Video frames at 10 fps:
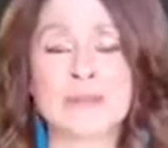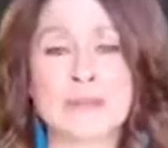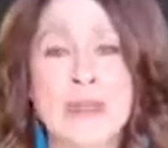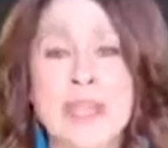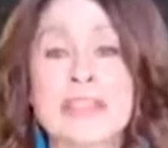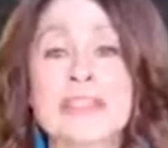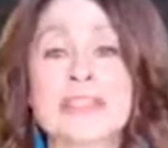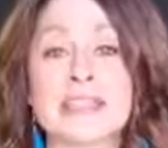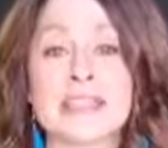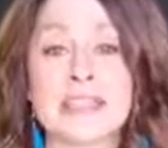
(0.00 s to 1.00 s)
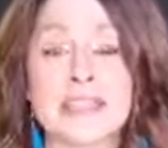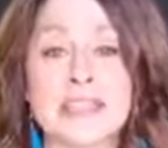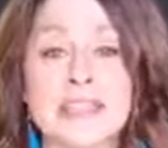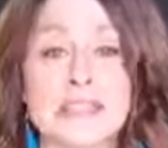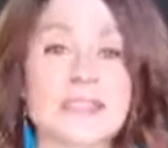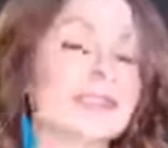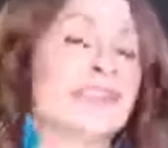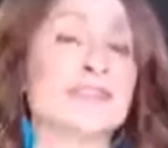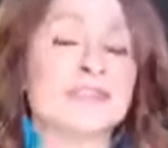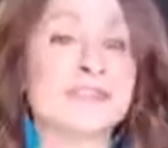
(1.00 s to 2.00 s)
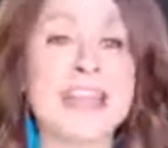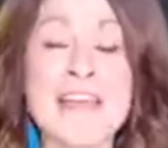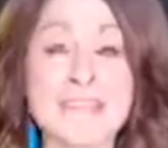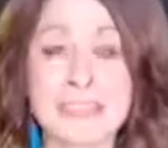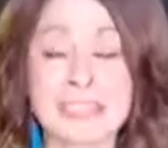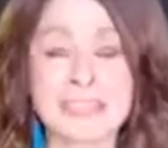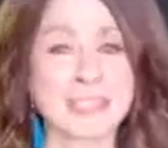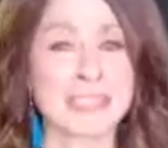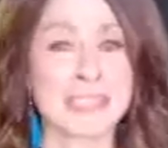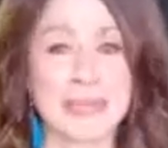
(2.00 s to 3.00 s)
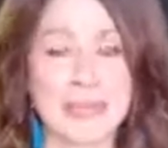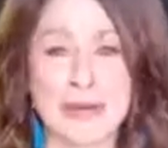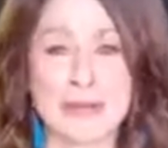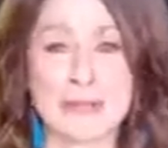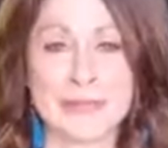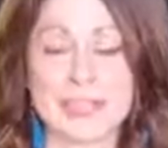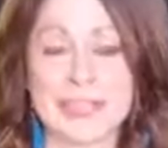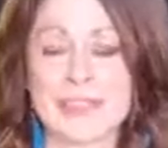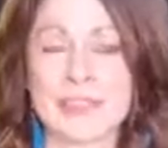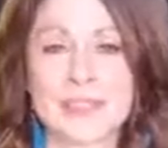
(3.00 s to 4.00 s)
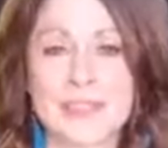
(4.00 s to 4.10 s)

amazing things, and you've never given up on me.